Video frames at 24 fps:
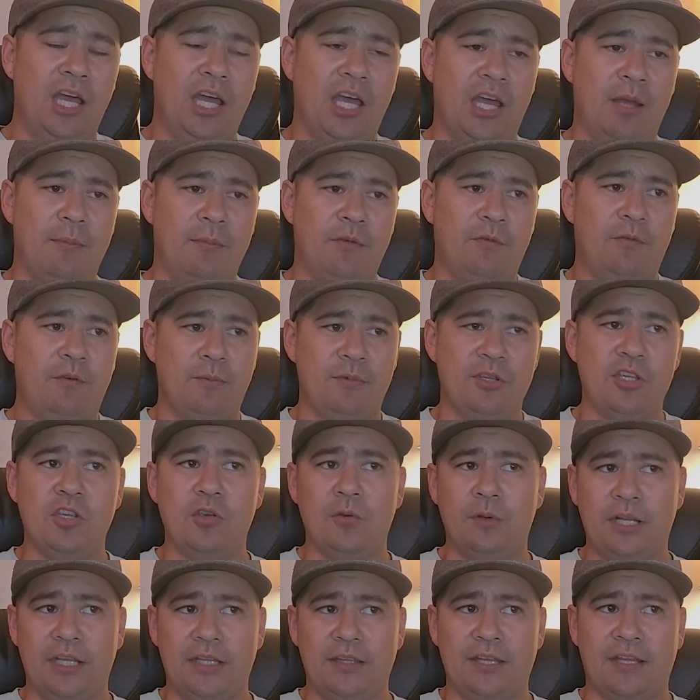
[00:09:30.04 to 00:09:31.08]
from a
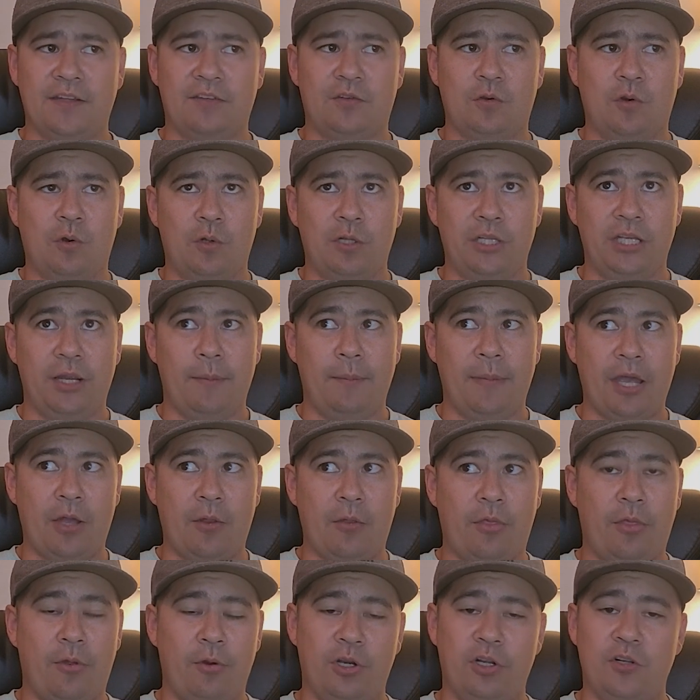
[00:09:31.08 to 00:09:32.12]
unit that's only
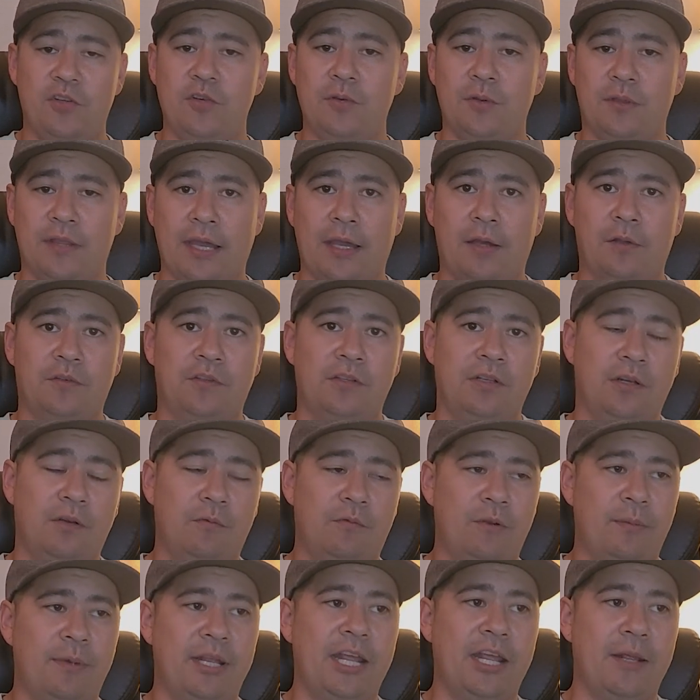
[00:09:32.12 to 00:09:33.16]
about
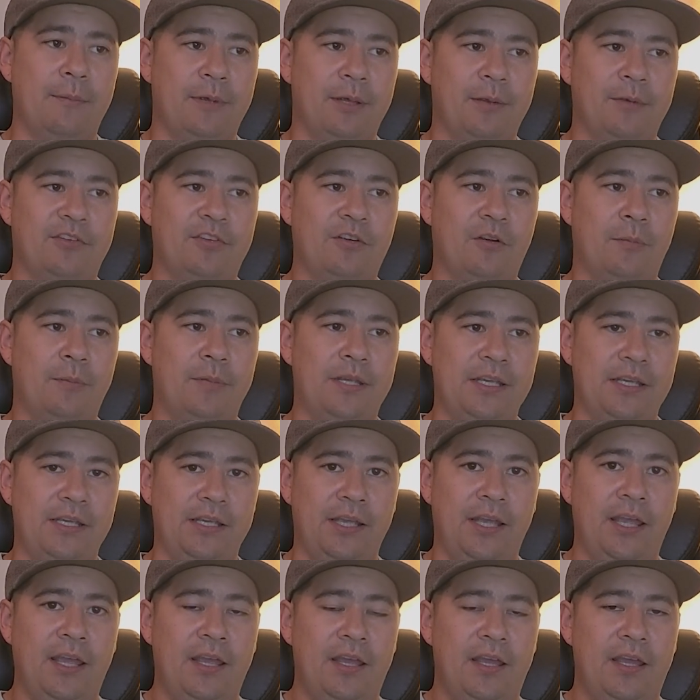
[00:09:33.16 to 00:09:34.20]
$32,000 from an
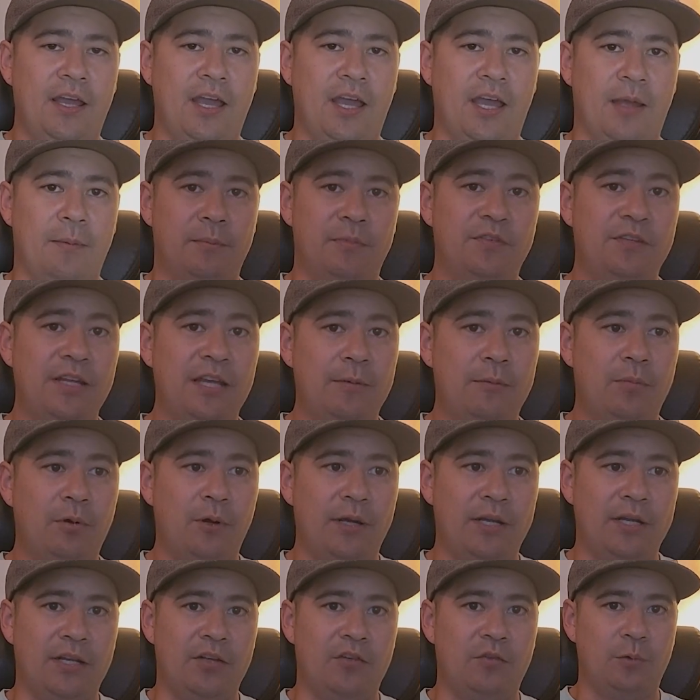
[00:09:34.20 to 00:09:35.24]
MSRP
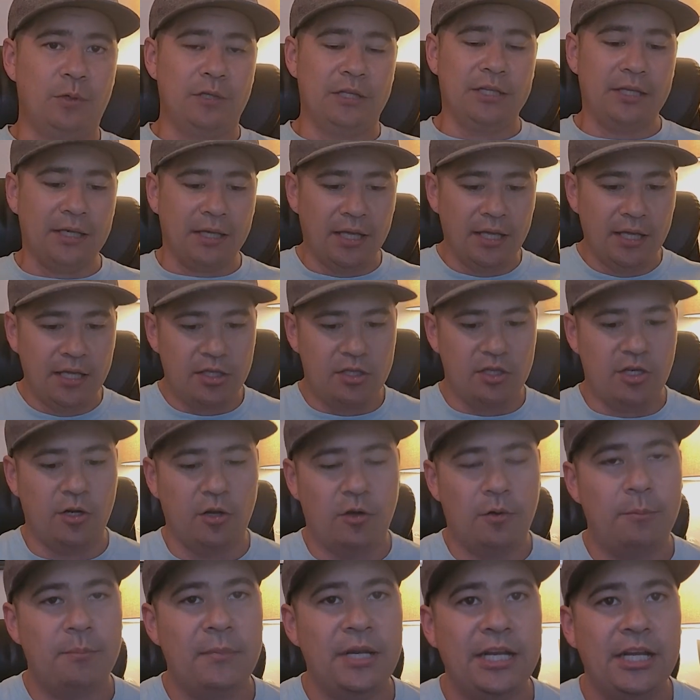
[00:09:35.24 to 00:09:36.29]
standpoint. It's really,
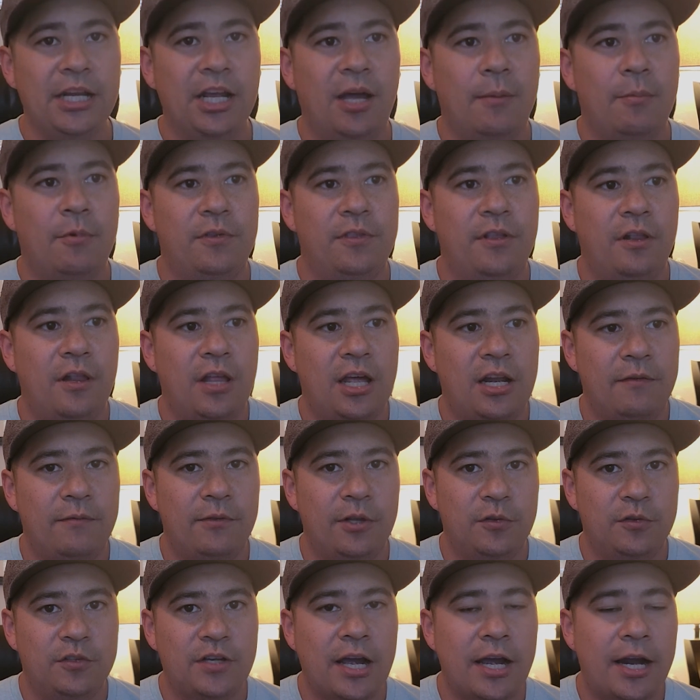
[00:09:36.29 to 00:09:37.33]
meeting up with a lot of
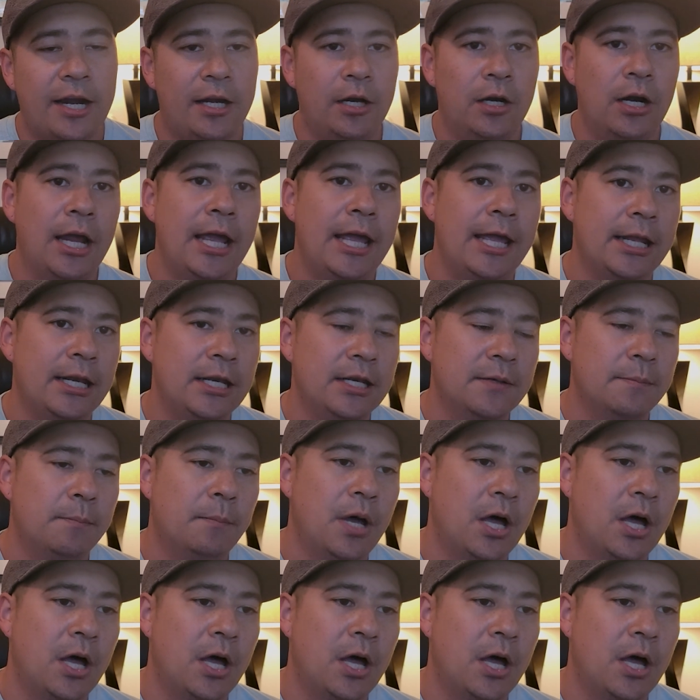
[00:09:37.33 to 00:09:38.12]
those higher end